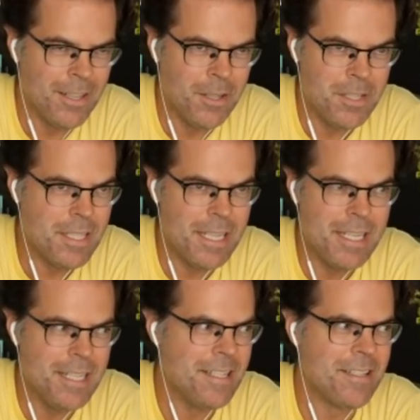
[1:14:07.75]

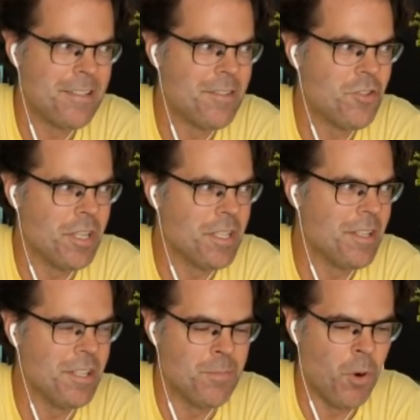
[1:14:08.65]
sees just
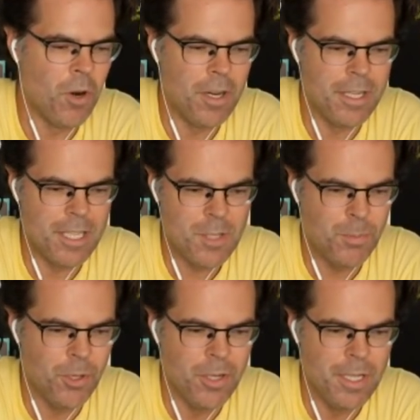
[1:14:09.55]
this market
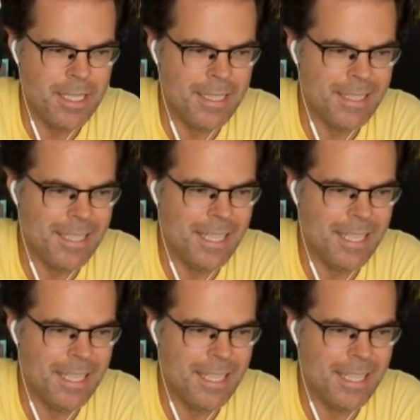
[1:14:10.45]
exploding and,